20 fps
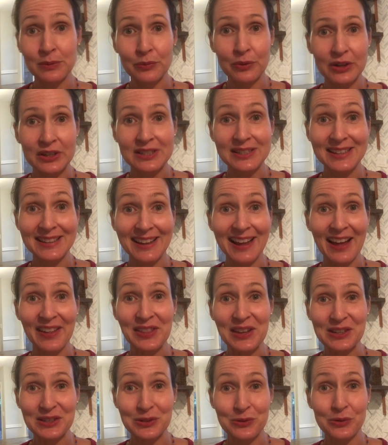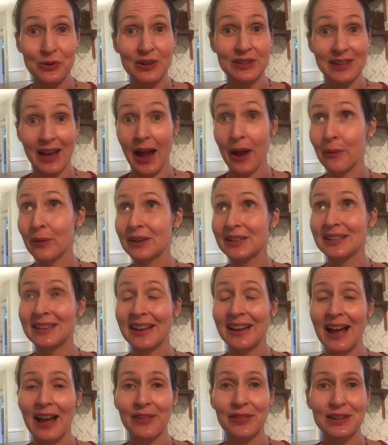works in the Catholic schools, I worked in the
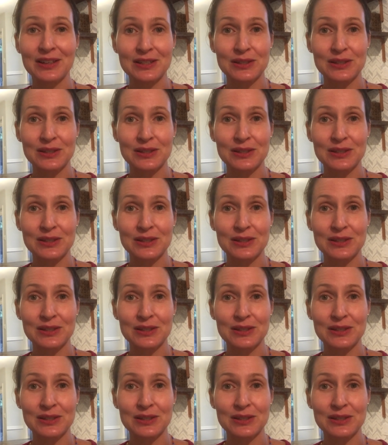Catholic